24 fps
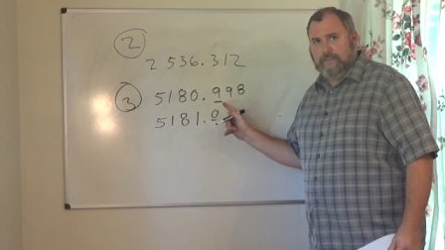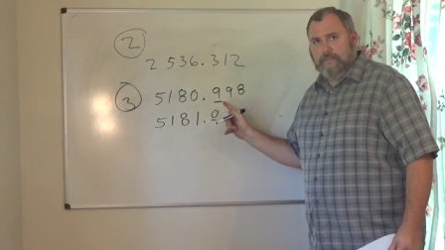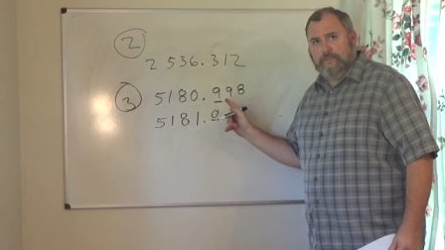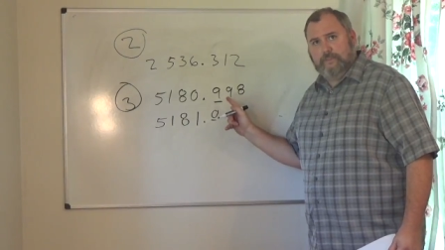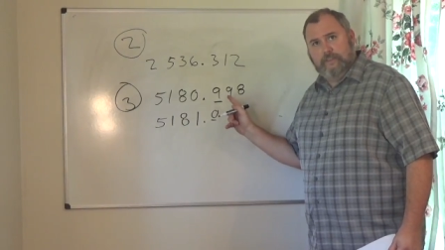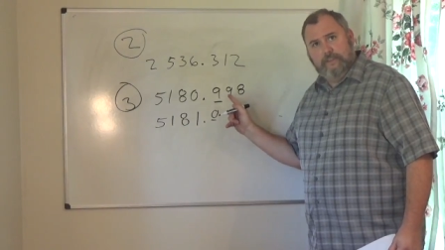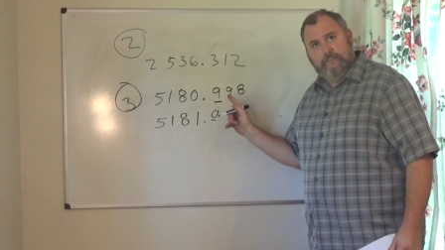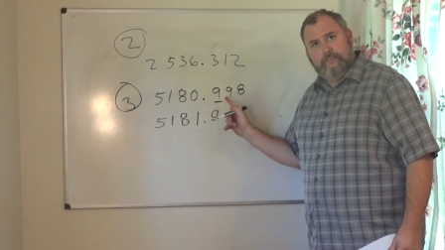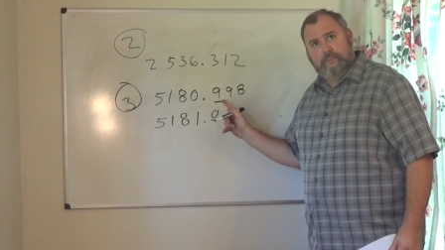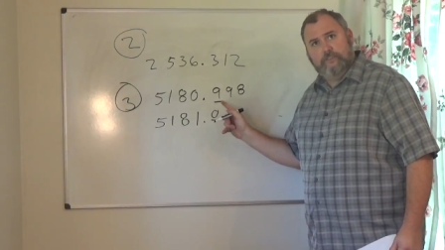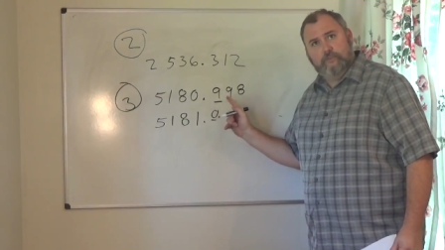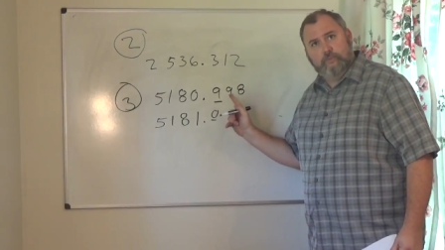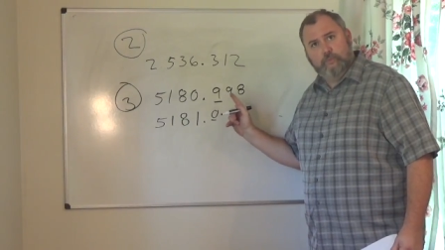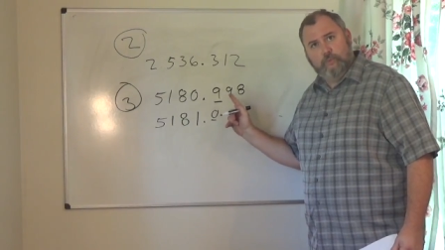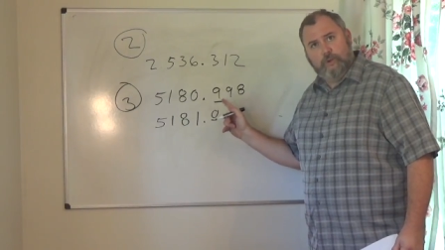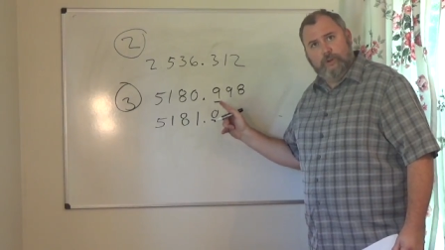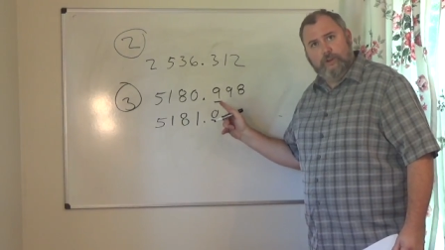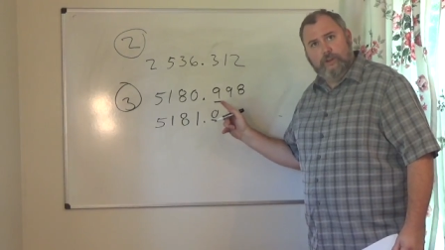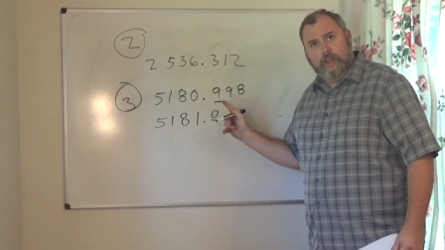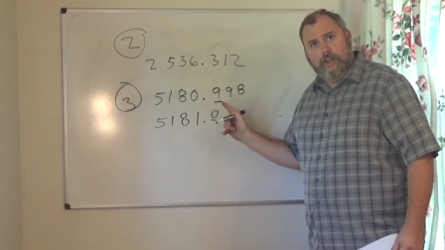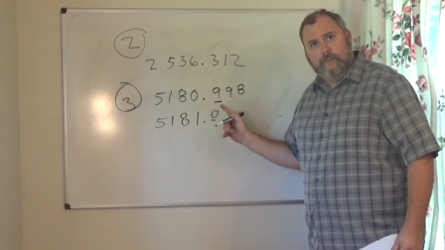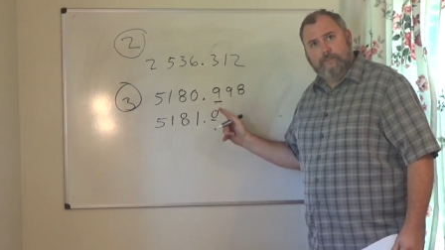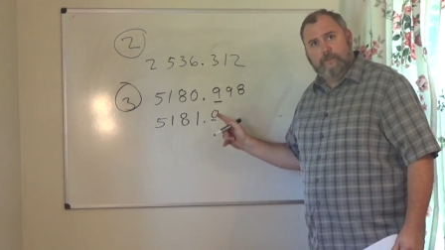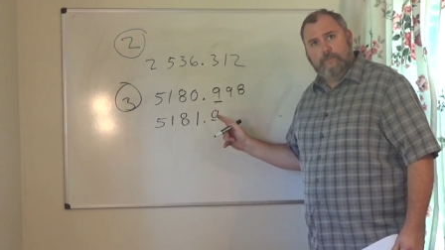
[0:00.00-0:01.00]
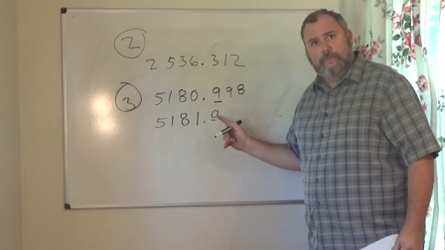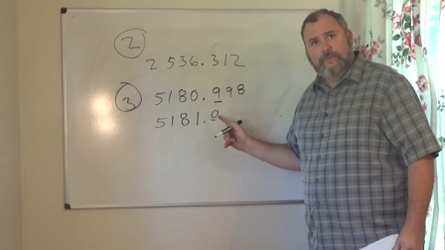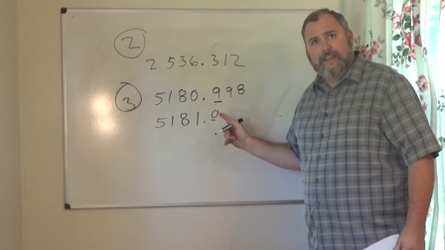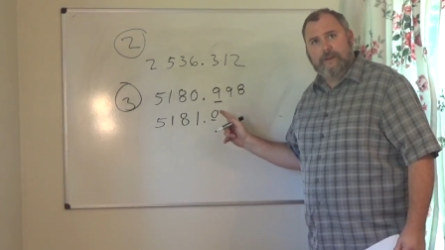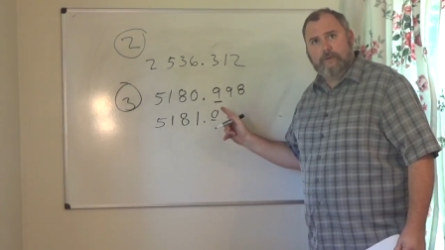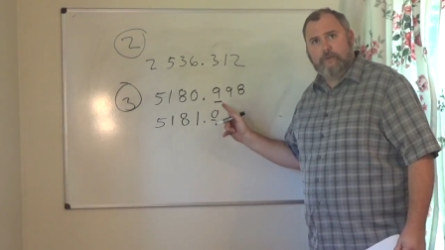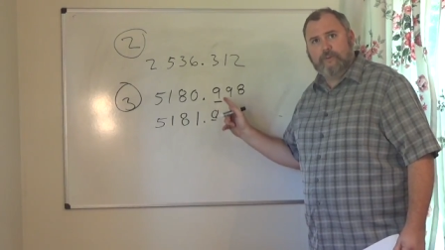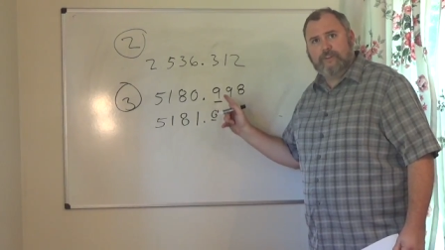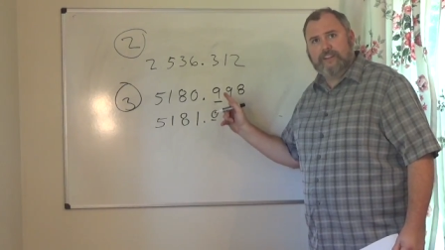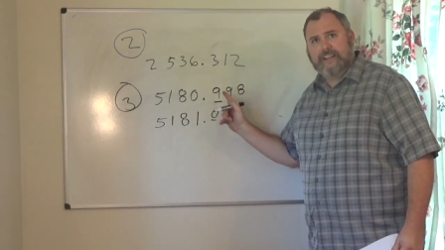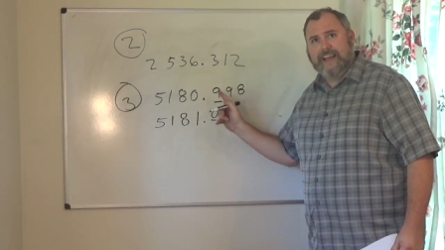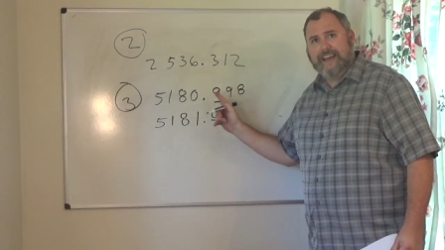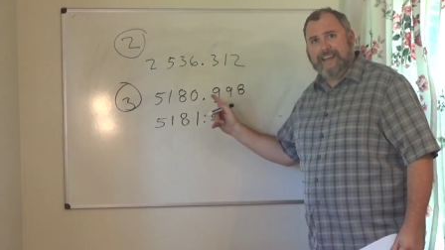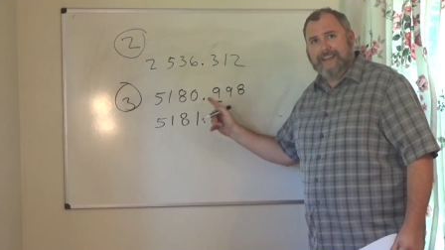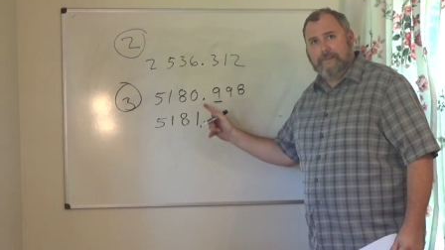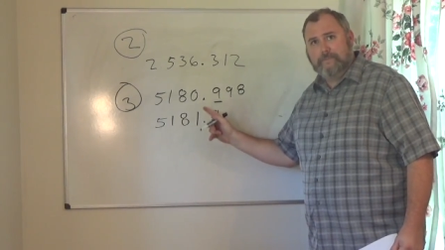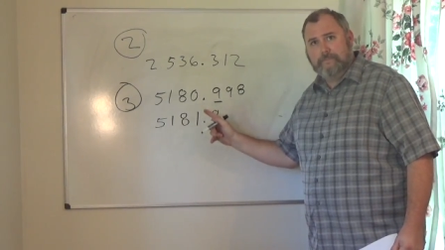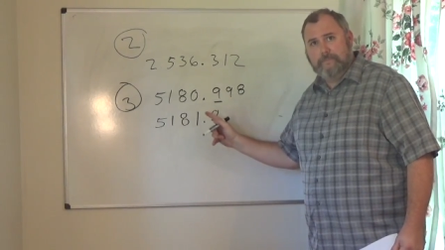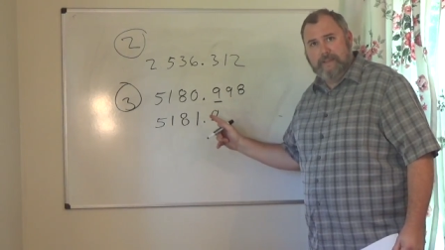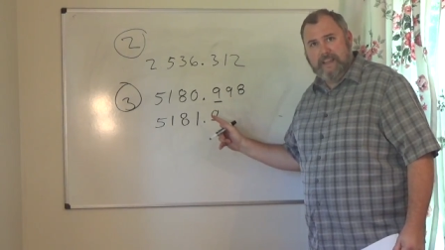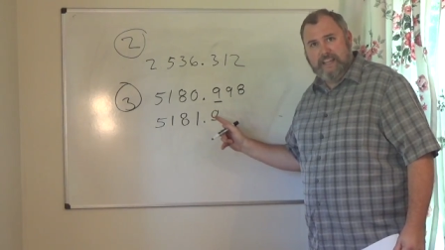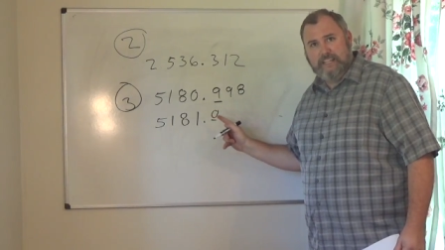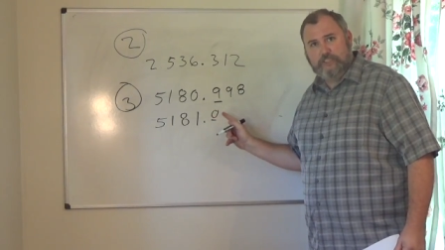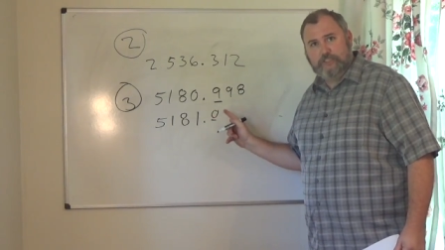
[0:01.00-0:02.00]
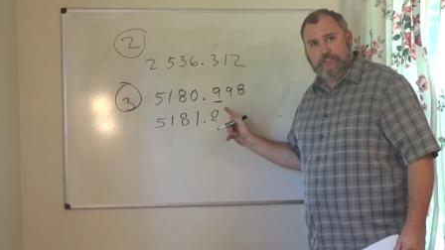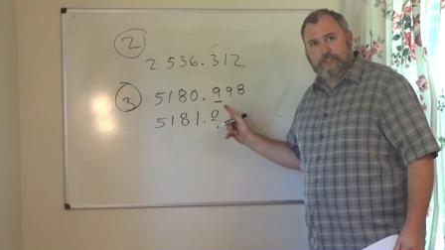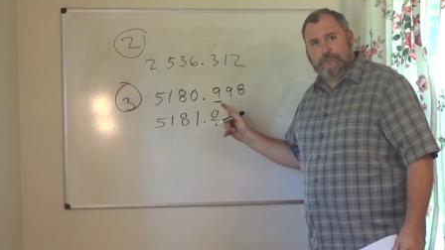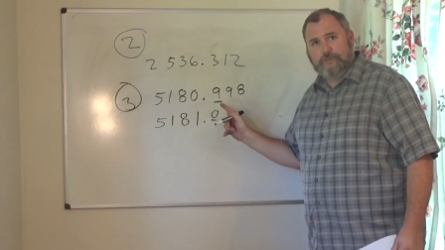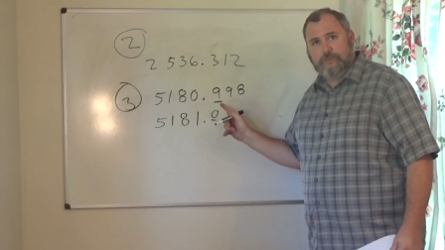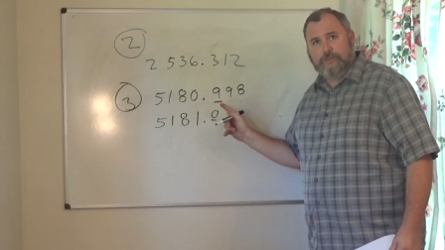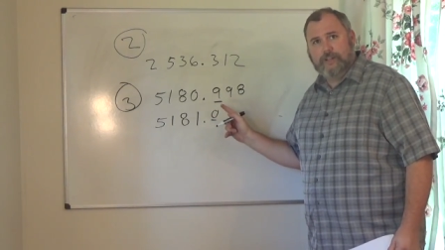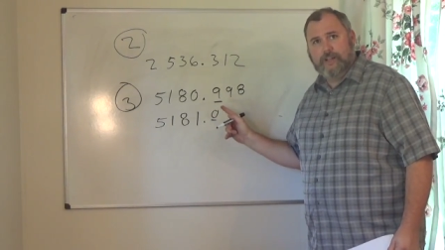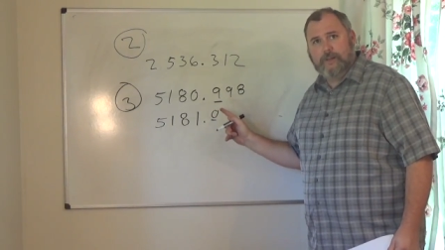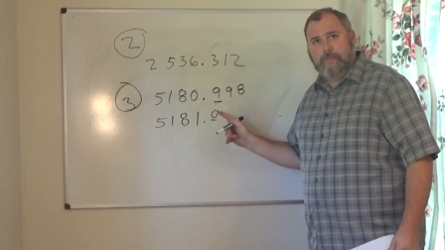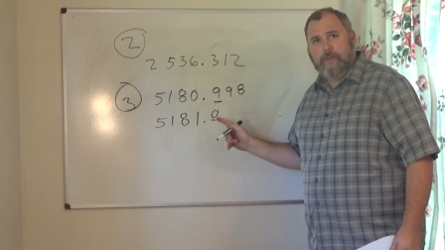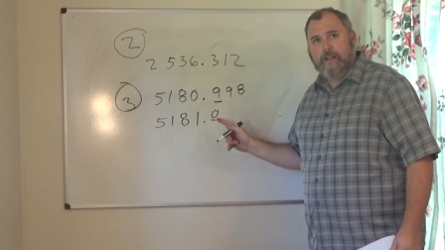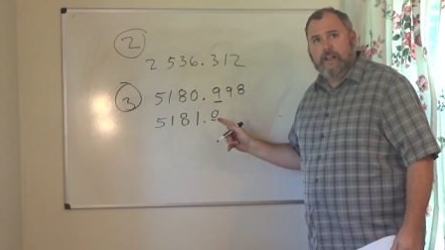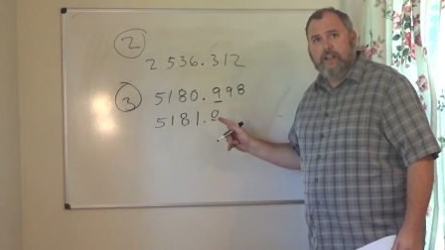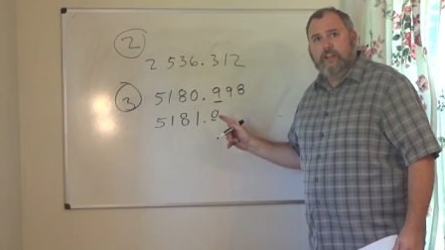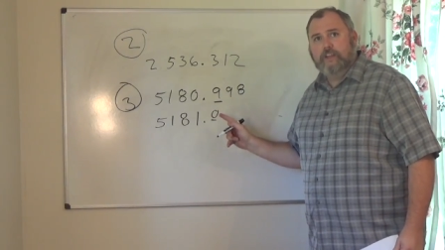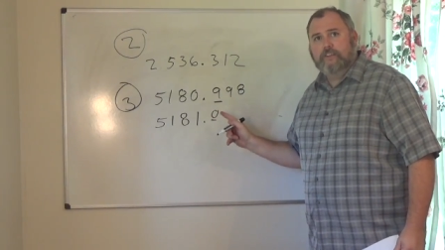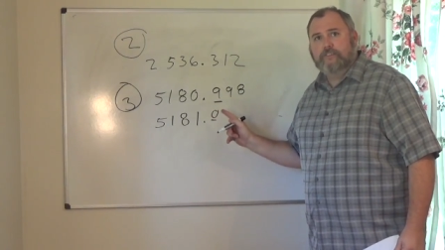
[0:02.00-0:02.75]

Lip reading: This is one of them that will kind of mess you up,